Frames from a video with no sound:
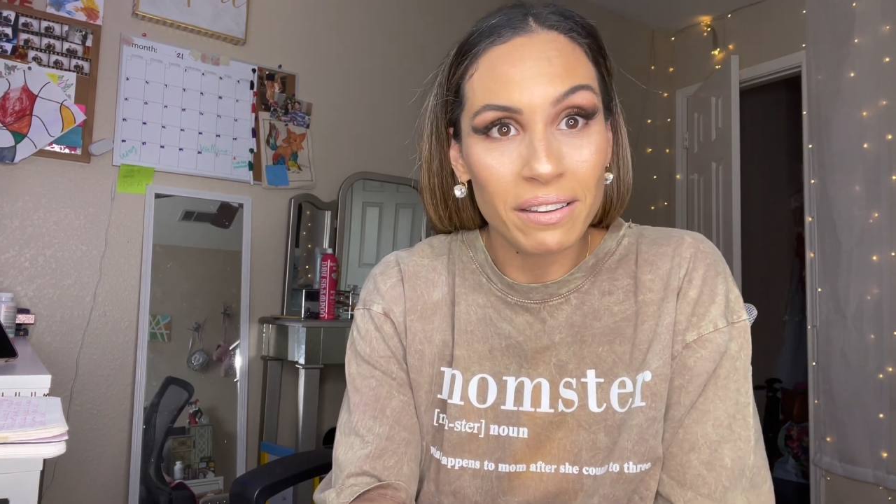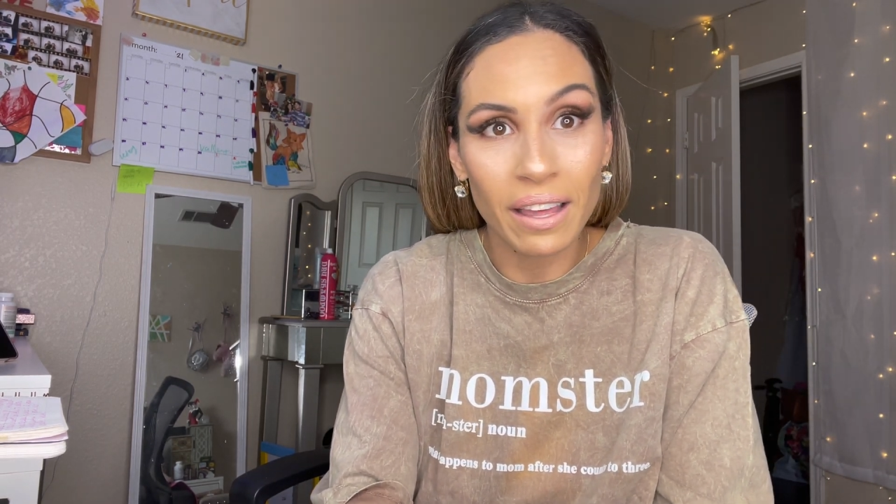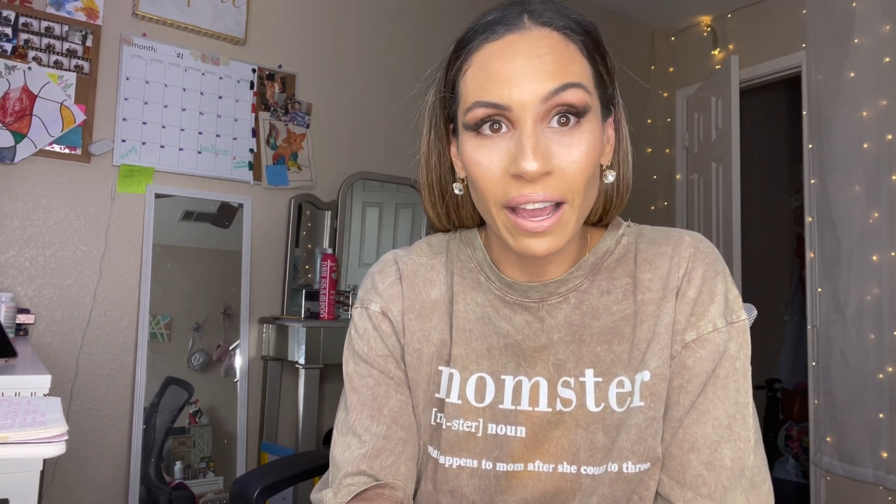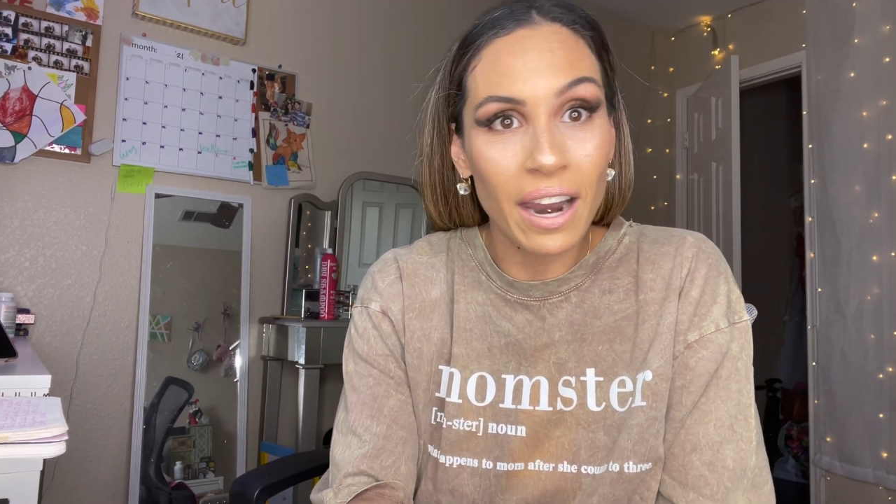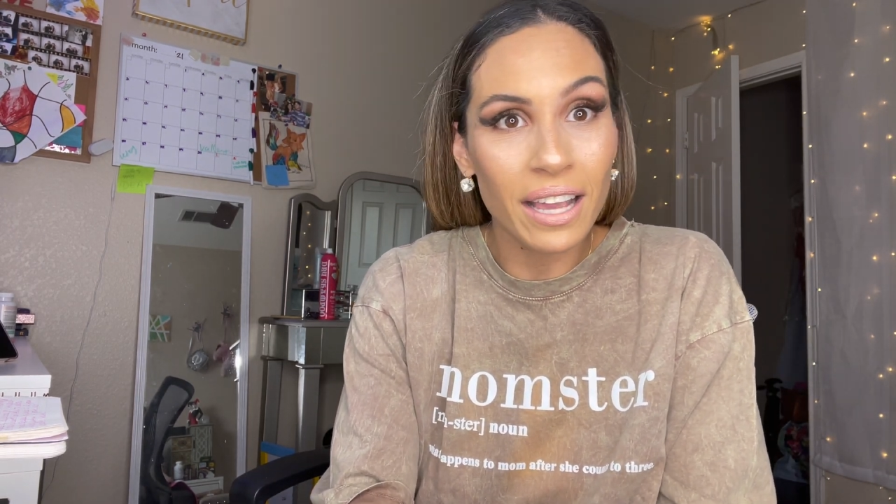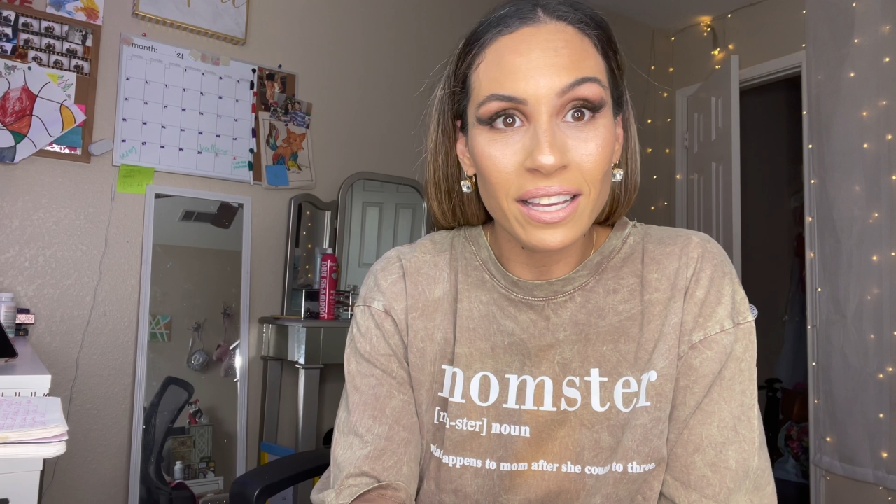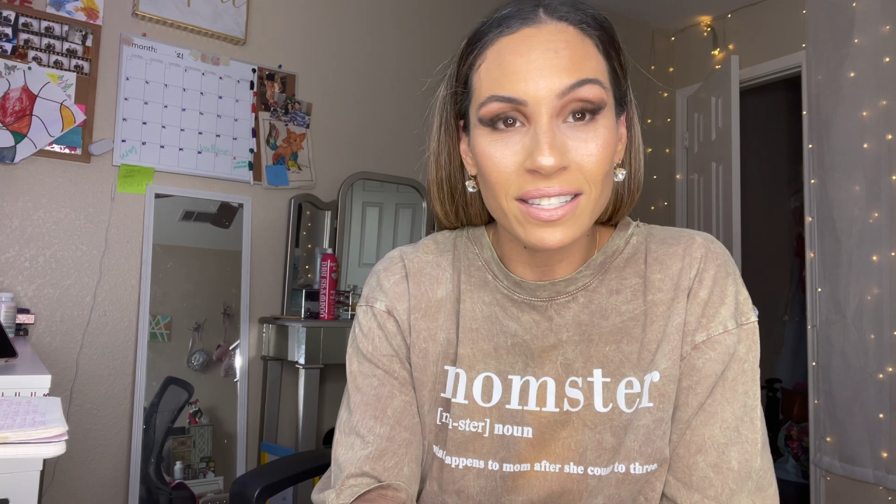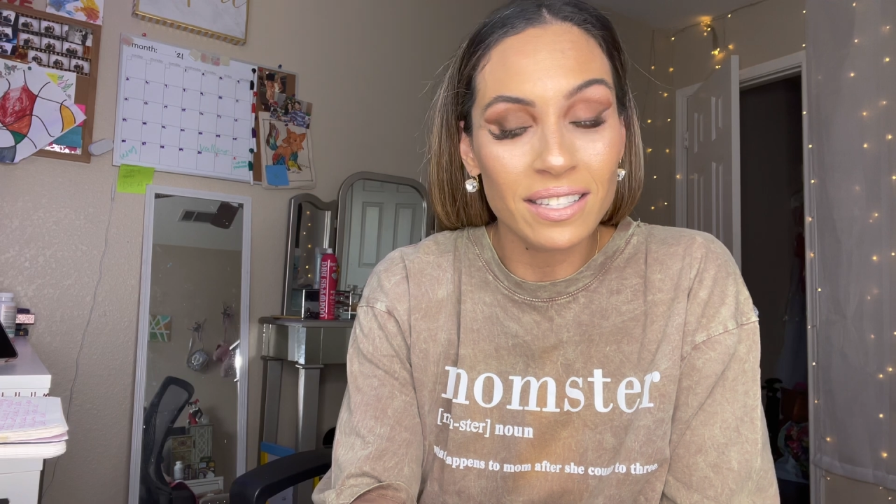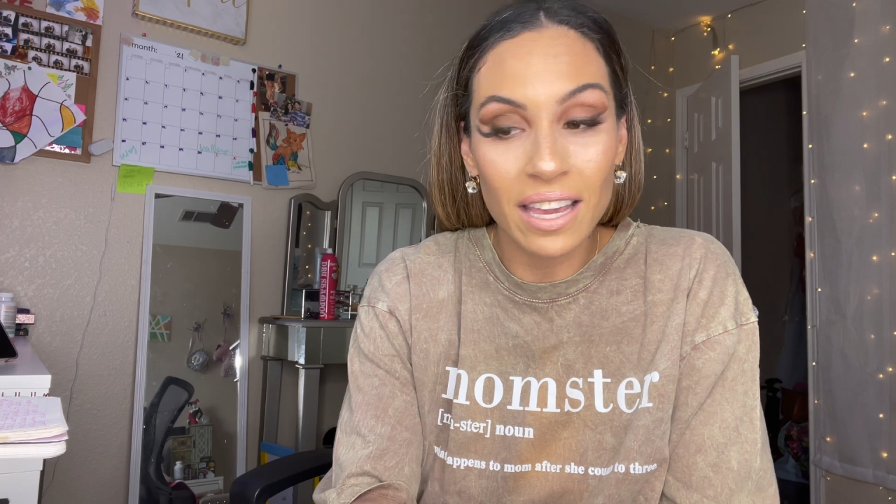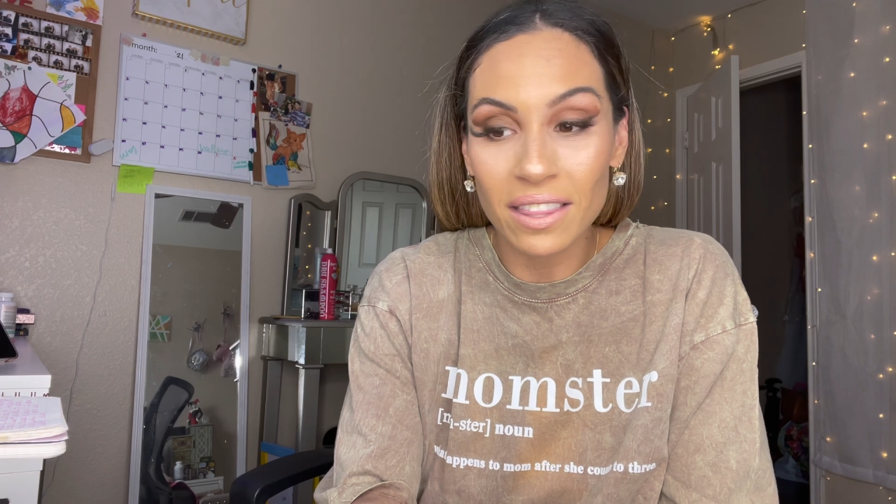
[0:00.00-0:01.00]
And I can
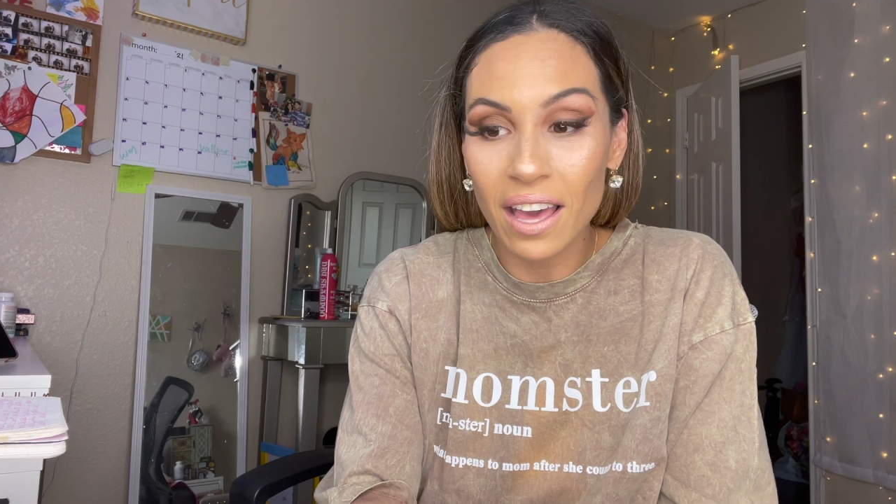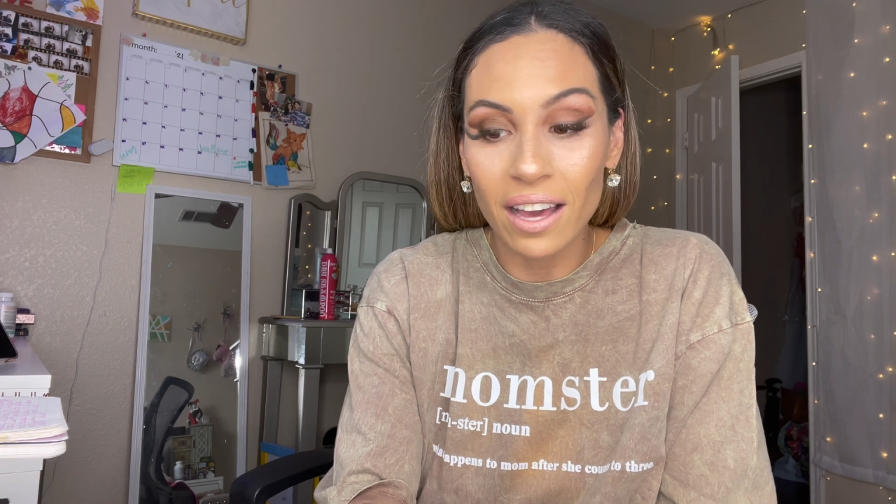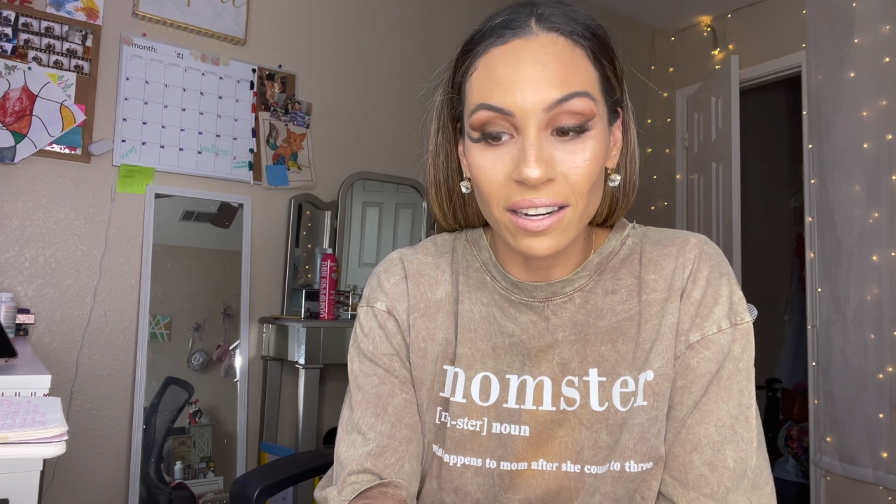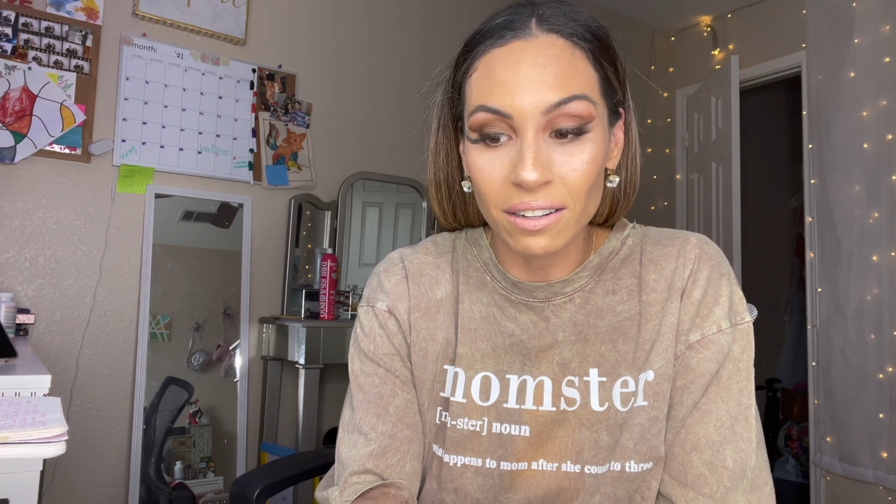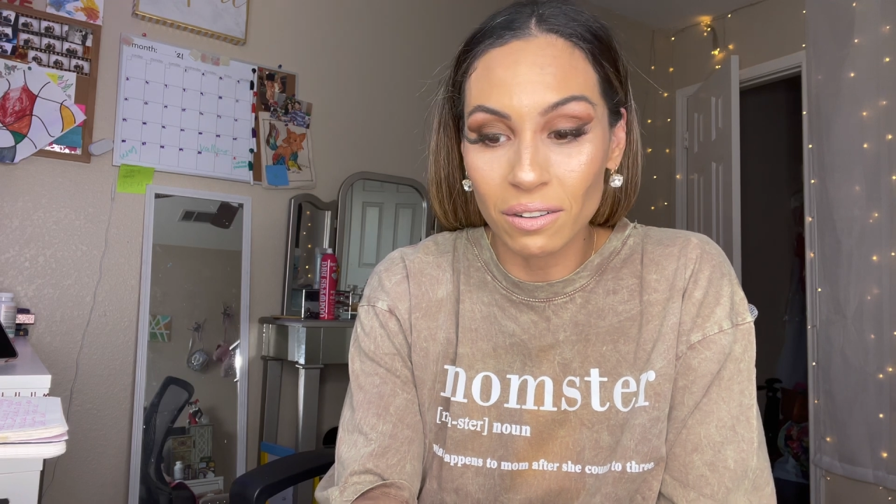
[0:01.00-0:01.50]
say that